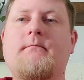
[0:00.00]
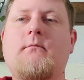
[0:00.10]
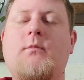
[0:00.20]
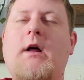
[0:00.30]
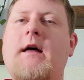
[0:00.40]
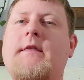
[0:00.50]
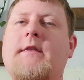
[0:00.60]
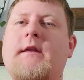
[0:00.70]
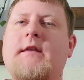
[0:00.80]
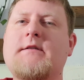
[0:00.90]
Well, I
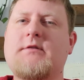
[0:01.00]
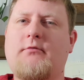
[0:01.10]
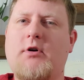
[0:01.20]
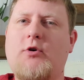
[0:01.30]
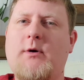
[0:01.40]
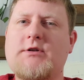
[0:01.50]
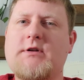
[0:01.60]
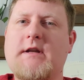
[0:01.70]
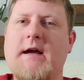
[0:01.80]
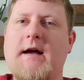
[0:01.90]
think that's the wrong
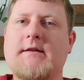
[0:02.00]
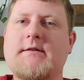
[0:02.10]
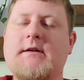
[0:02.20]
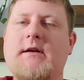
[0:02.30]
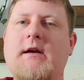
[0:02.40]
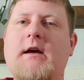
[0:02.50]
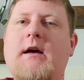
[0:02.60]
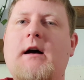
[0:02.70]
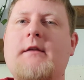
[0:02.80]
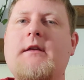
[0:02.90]
question to ask.
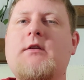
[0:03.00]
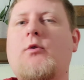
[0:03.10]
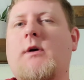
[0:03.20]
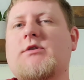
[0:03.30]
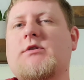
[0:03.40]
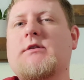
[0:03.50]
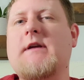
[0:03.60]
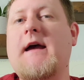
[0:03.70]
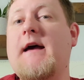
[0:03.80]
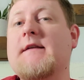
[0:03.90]
I think the question
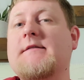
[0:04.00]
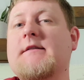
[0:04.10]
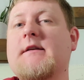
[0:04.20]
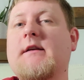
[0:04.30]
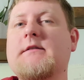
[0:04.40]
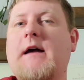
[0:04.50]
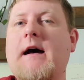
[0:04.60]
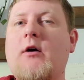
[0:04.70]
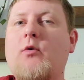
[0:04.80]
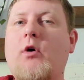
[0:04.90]
to ask is,
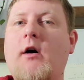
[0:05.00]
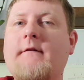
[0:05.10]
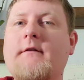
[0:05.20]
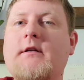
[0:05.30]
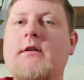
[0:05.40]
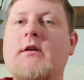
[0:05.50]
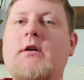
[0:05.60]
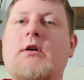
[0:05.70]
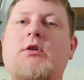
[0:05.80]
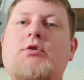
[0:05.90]
how often
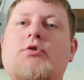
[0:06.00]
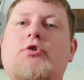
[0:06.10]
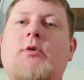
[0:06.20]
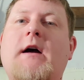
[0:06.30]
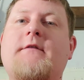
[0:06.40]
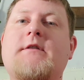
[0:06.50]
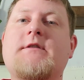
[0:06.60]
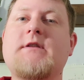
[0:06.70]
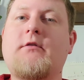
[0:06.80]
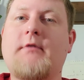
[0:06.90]
do you have to
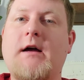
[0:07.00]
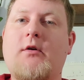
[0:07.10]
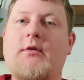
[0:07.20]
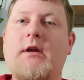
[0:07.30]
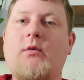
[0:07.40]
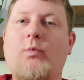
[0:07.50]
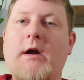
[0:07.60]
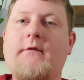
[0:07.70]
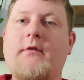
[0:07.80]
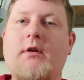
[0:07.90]
sit around and
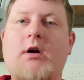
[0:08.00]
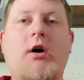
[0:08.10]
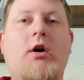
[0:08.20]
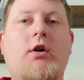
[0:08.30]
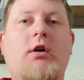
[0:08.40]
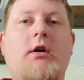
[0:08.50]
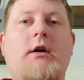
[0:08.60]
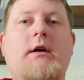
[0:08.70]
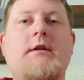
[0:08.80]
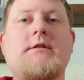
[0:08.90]
wait for the car
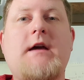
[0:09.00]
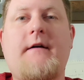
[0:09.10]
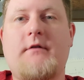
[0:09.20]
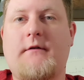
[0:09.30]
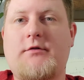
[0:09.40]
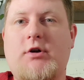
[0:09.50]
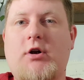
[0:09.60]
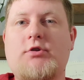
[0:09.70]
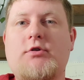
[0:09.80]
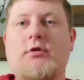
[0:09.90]
to have enough
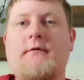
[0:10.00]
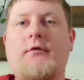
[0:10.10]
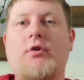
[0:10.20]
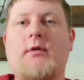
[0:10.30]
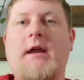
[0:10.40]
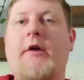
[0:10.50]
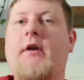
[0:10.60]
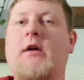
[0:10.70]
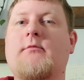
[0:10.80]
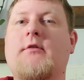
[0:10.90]
charge for you to carry
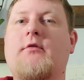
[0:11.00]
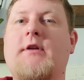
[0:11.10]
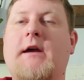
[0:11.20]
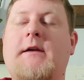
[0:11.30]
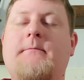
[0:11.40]
on with your day?